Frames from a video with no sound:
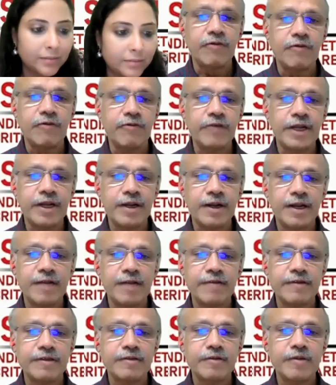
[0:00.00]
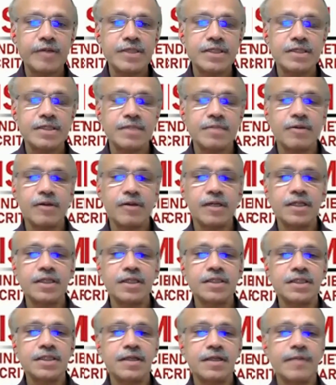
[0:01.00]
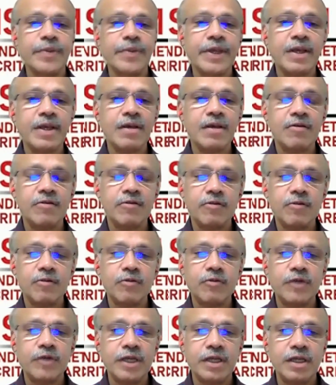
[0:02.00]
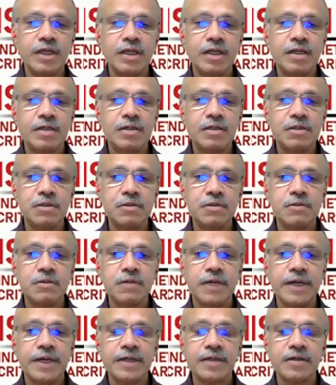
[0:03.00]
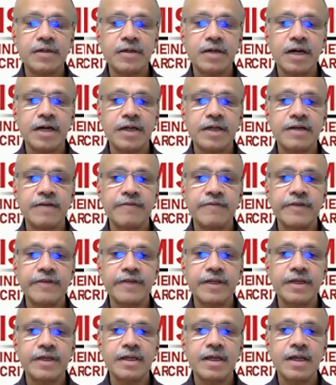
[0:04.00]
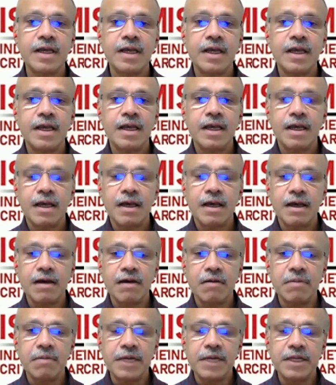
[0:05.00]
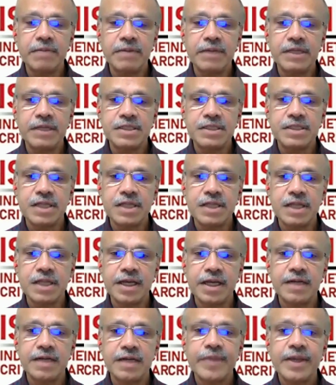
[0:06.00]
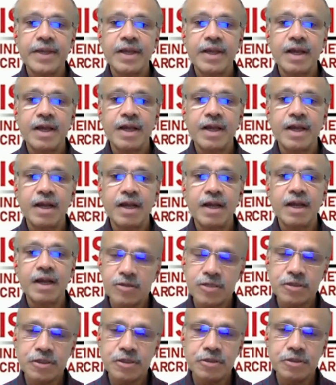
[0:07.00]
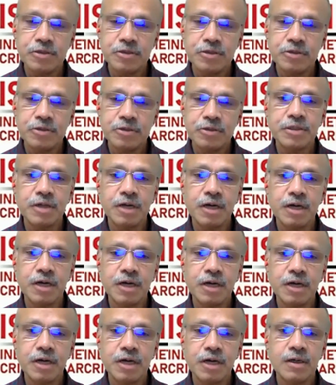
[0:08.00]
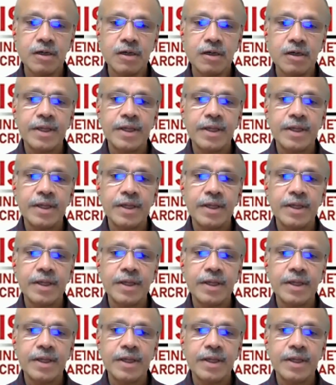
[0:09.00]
A very relevant question, Monalisa. We do echocardiography by the bedside, and we are also used to our